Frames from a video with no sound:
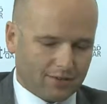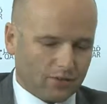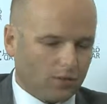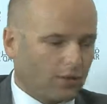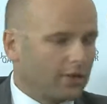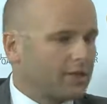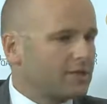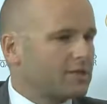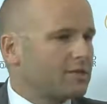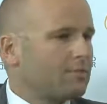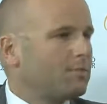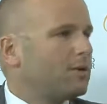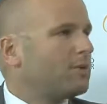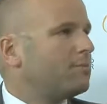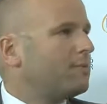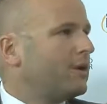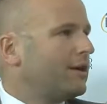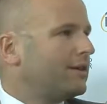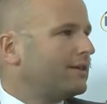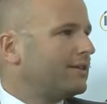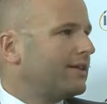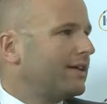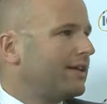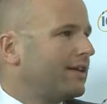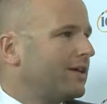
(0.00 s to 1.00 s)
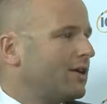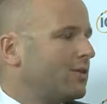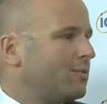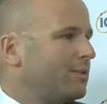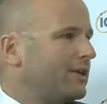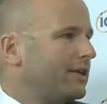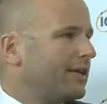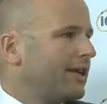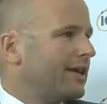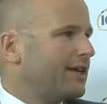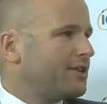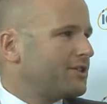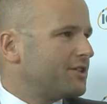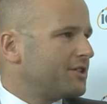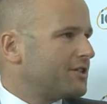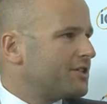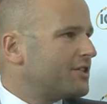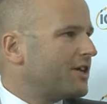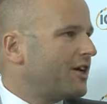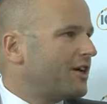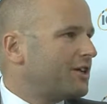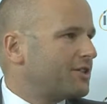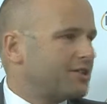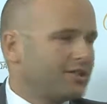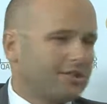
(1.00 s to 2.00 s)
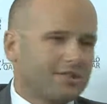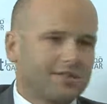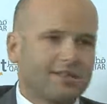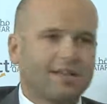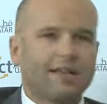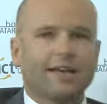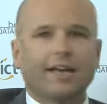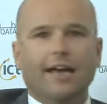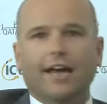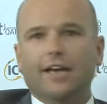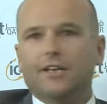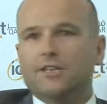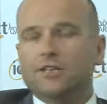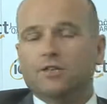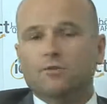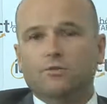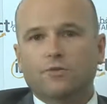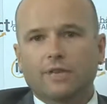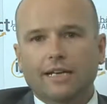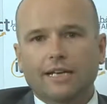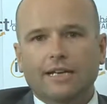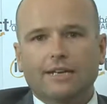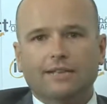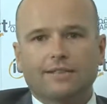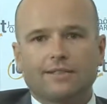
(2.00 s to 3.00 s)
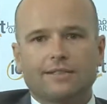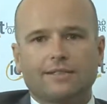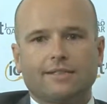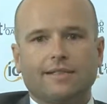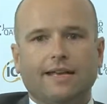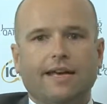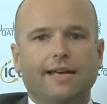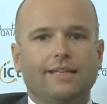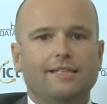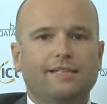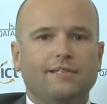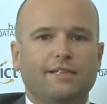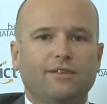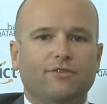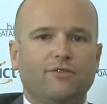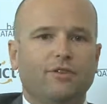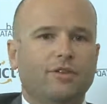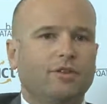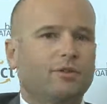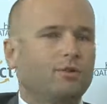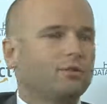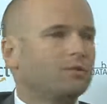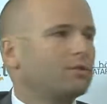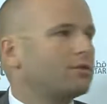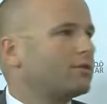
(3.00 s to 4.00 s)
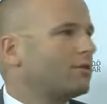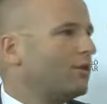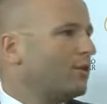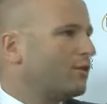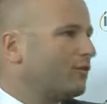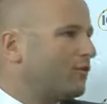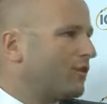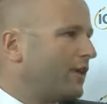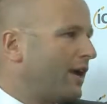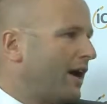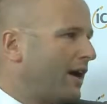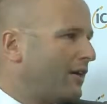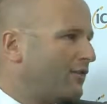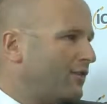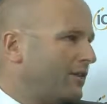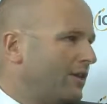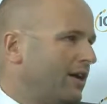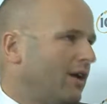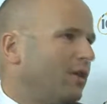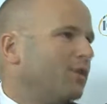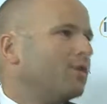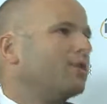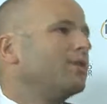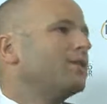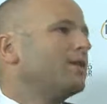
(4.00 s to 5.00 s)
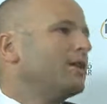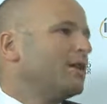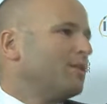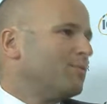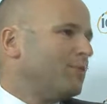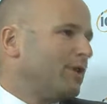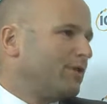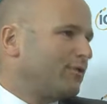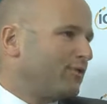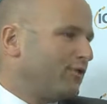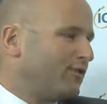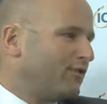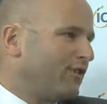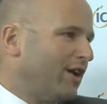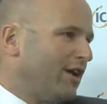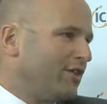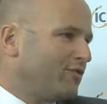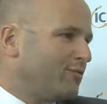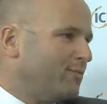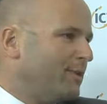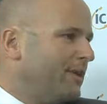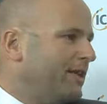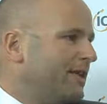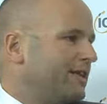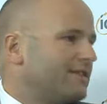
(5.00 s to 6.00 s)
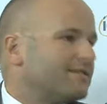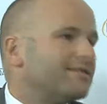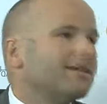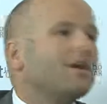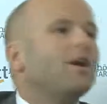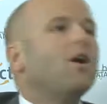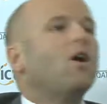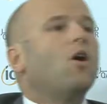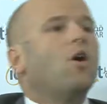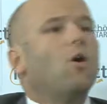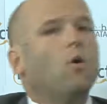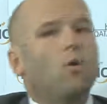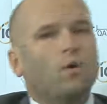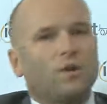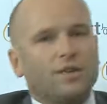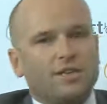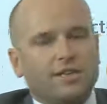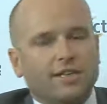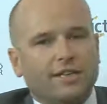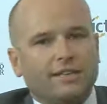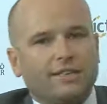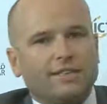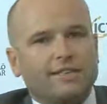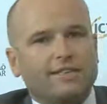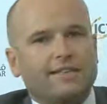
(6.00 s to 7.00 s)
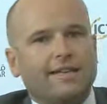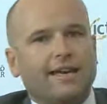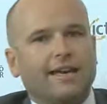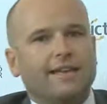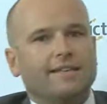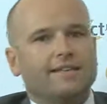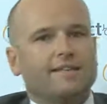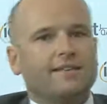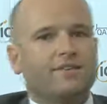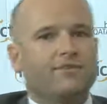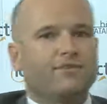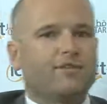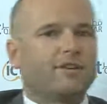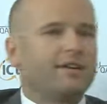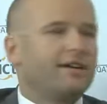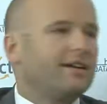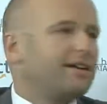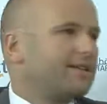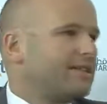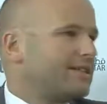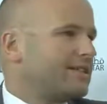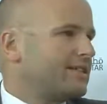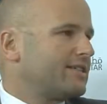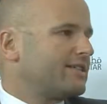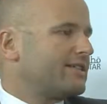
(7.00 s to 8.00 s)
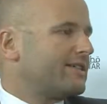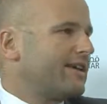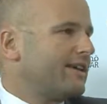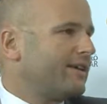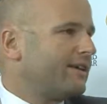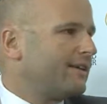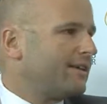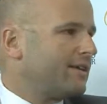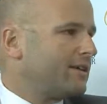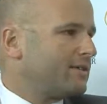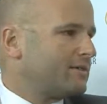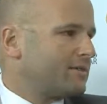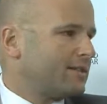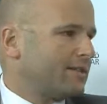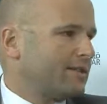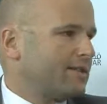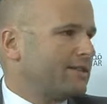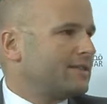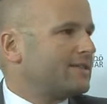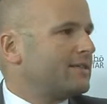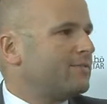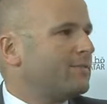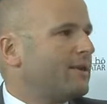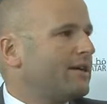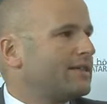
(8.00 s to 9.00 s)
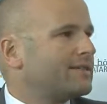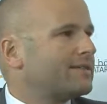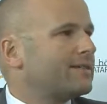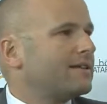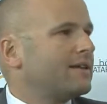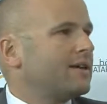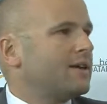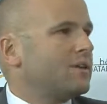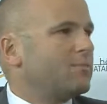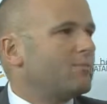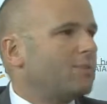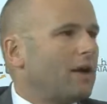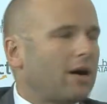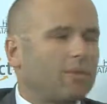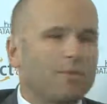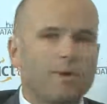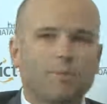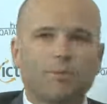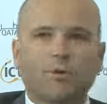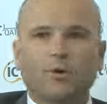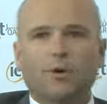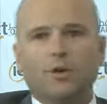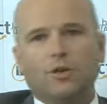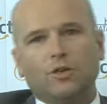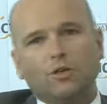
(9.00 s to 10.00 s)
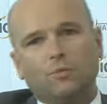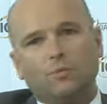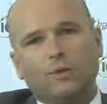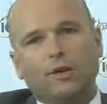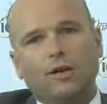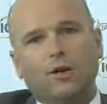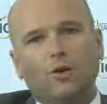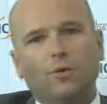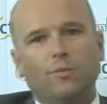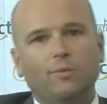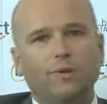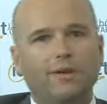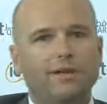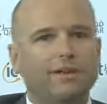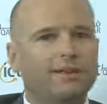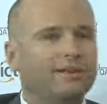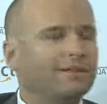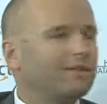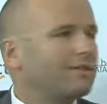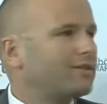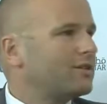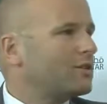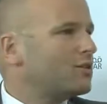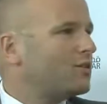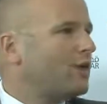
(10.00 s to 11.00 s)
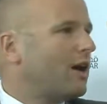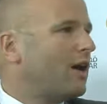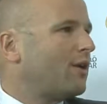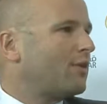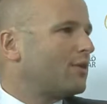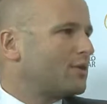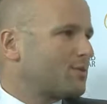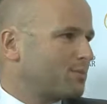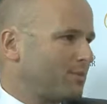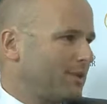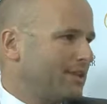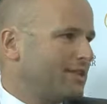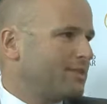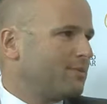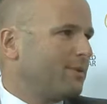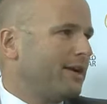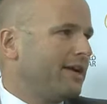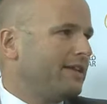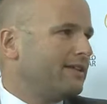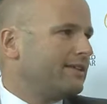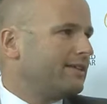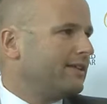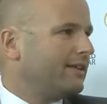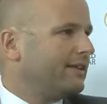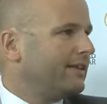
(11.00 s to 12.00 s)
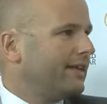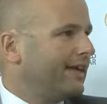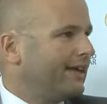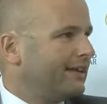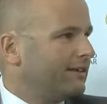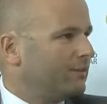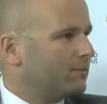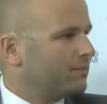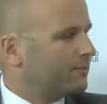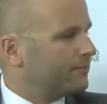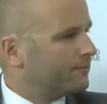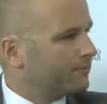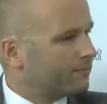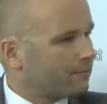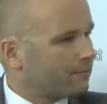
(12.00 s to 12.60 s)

knowledgeable about telecommunication charges, and she really understands if you don't talk for half an hour, but for 5 minutes. Or she understands if I just send an SMS, "Mom, I'm going to be home in 2 hours, please wait till then."